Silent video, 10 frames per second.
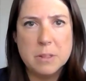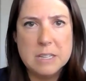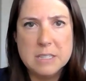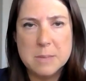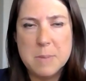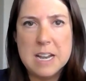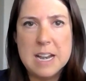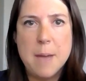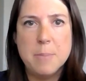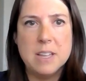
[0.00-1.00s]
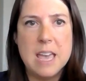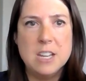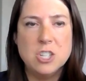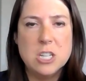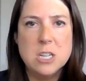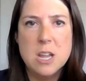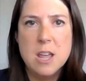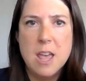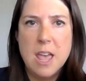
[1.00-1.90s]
please submit an application.